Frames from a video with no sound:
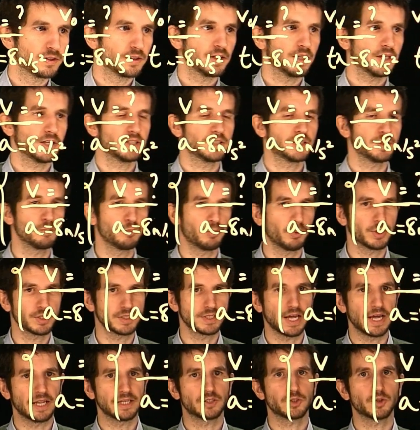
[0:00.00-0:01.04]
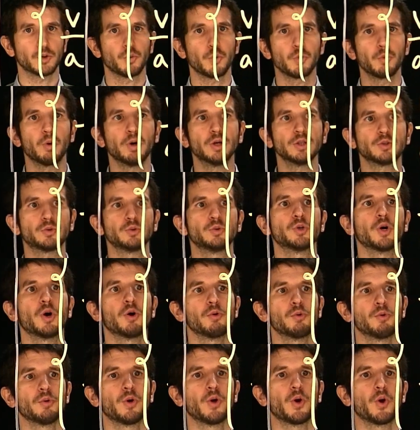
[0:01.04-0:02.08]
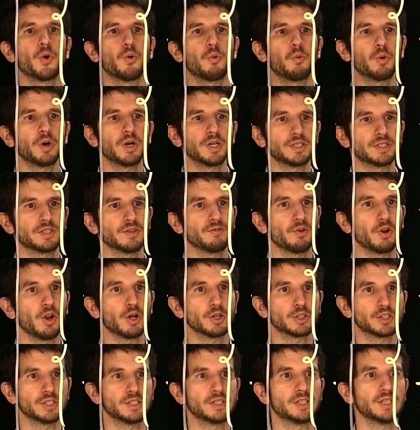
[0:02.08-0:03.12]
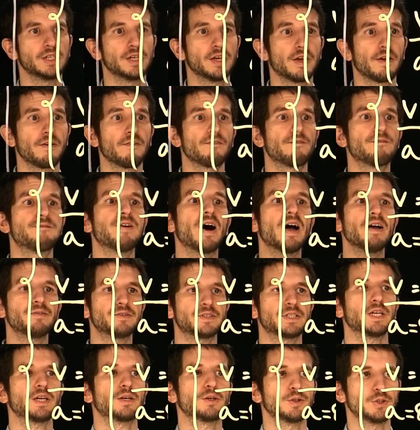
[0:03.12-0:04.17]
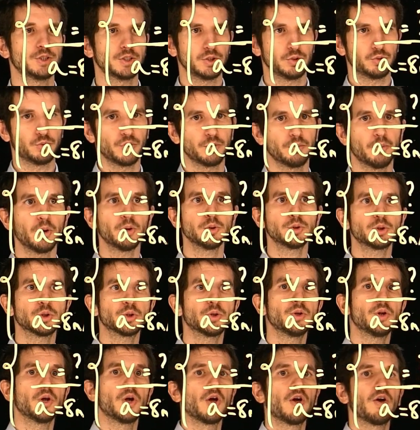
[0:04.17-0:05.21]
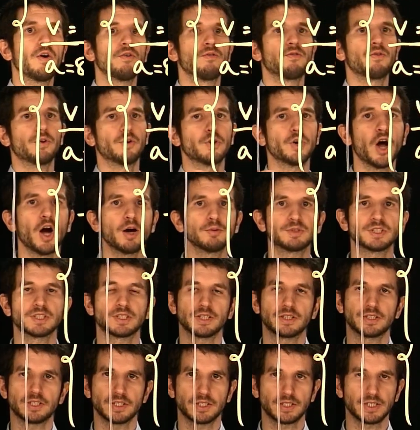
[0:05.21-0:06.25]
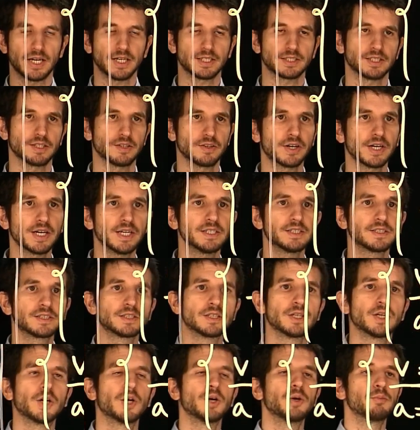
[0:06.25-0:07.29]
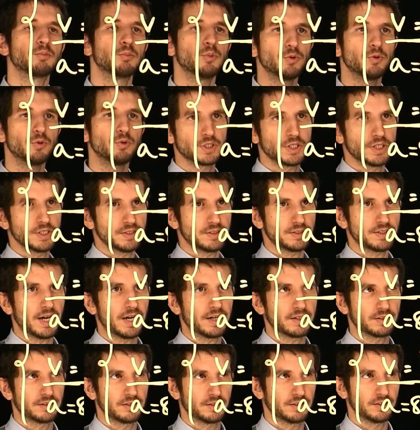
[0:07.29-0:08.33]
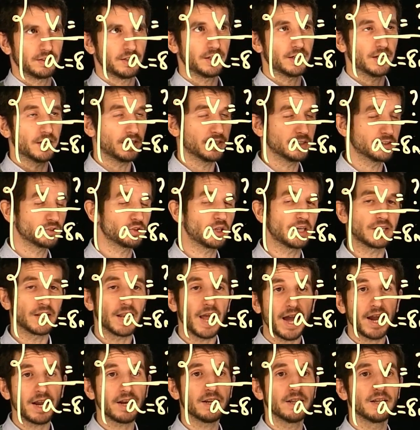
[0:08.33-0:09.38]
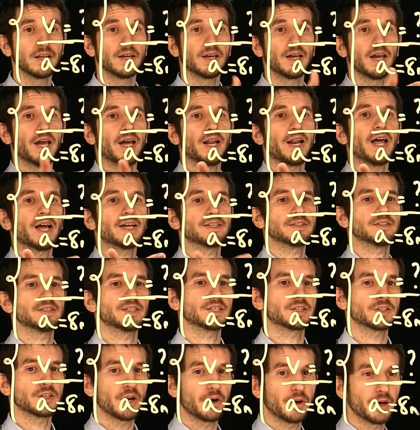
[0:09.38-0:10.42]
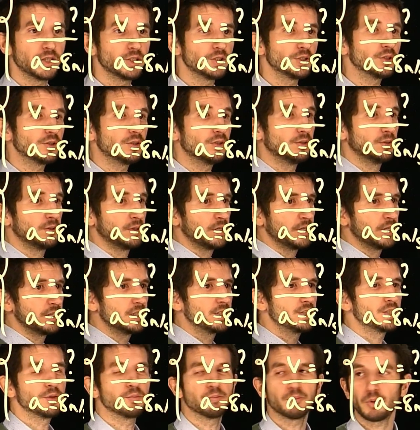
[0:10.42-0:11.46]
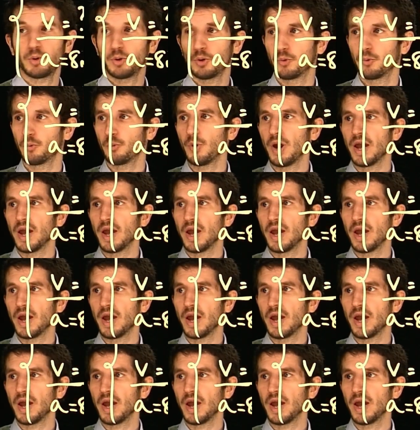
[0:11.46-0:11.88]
As simple as that. So we want to know what is the velocity 5 seconds into the motion for an object that starts at rest, moves in a straight line, and has this acceleration. Simple. We